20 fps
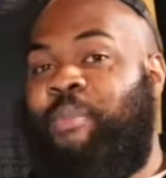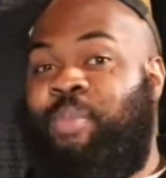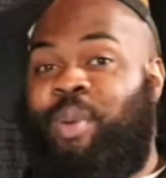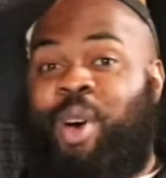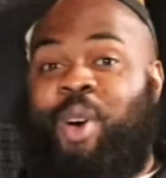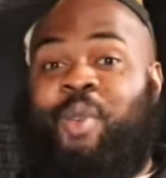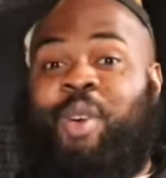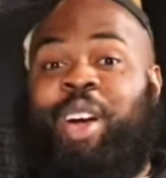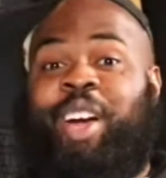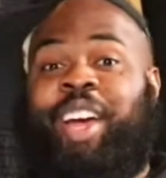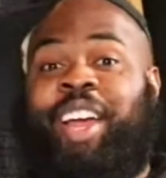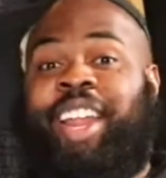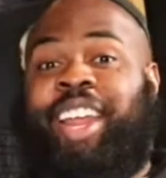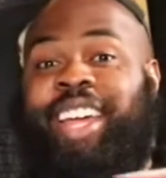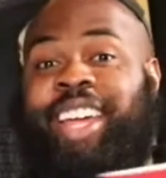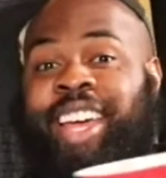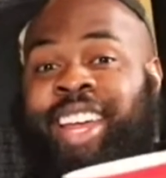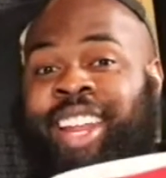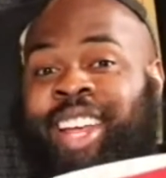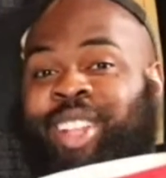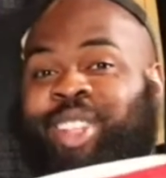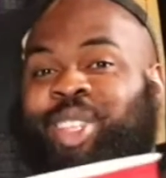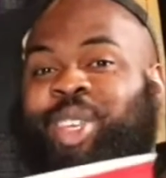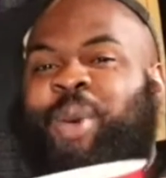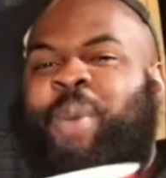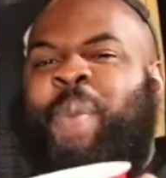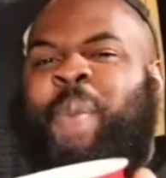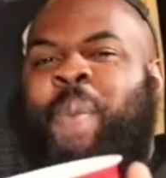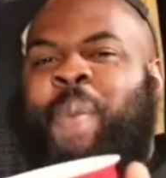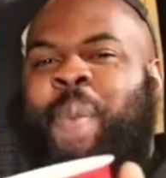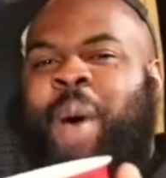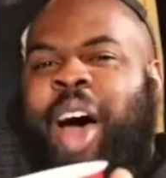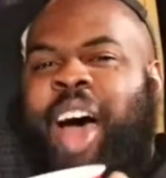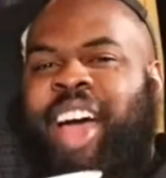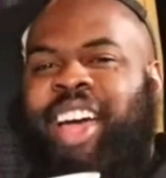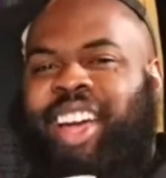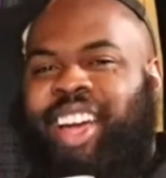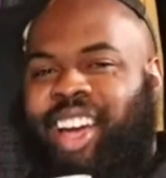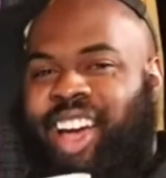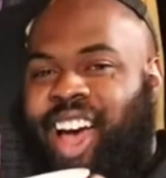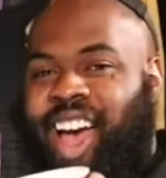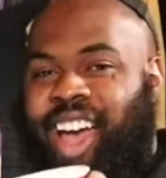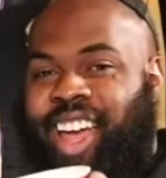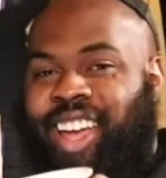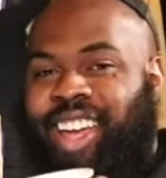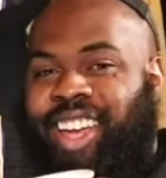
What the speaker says: But we're going to get into my guy.